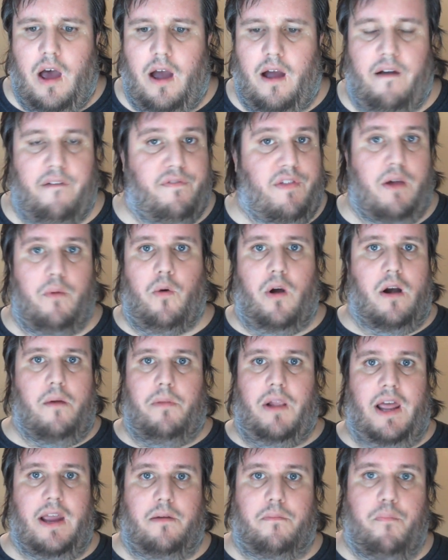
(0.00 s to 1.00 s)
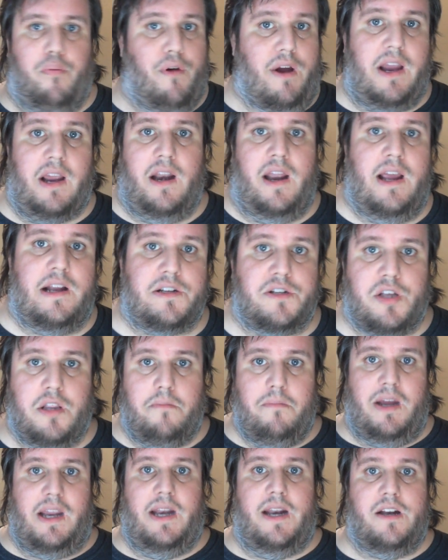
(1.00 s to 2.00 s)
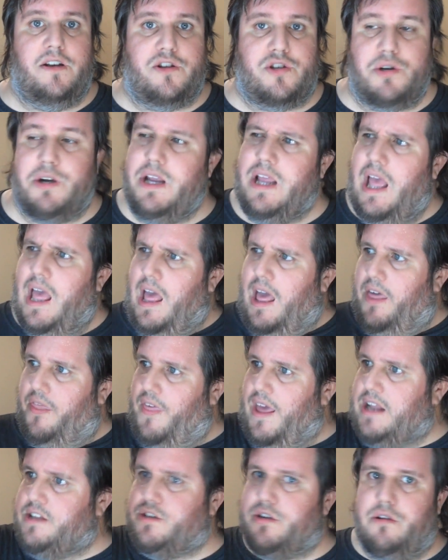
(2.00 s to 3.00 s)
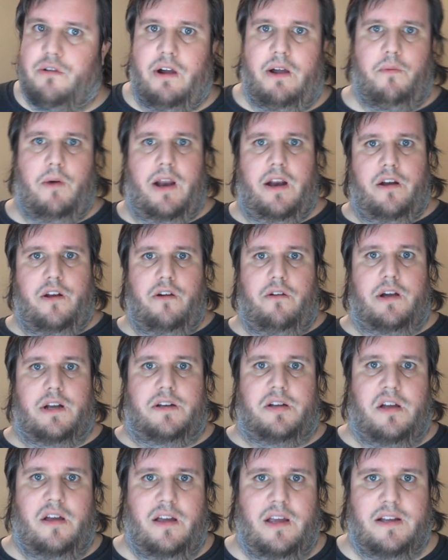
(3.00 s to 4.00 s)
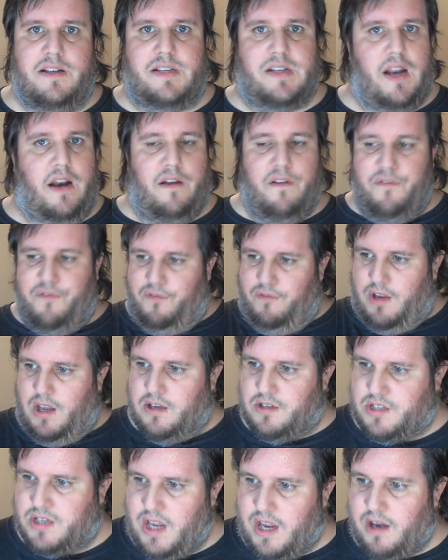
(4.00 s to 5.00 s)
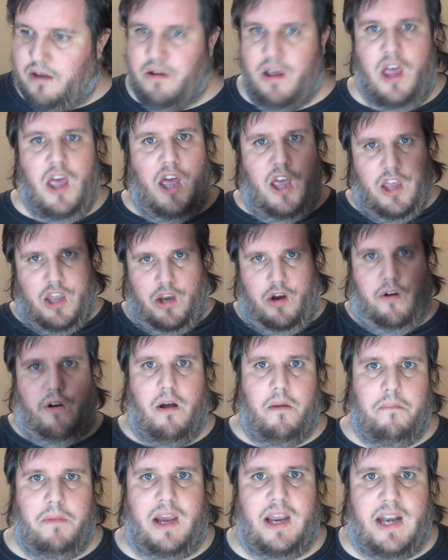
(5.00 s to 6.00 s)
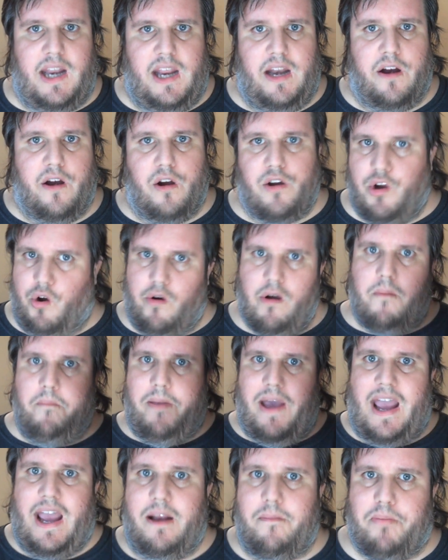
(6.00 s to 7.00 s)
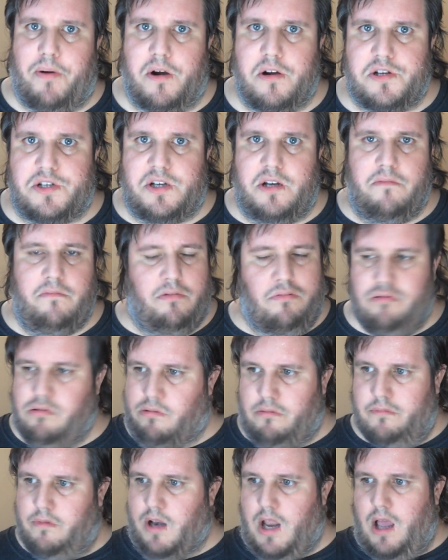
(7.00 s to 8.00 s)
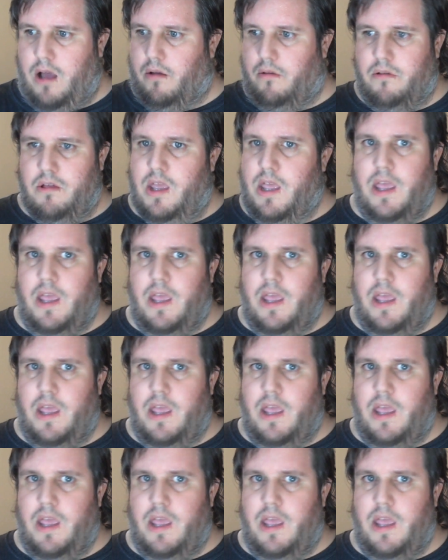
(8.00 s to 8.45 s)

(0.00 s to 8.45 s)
if they want to like bring an end to the meat industry, that's a great way to do it. Instead of, you know, saying you're a meat eater, you're a bad person. No,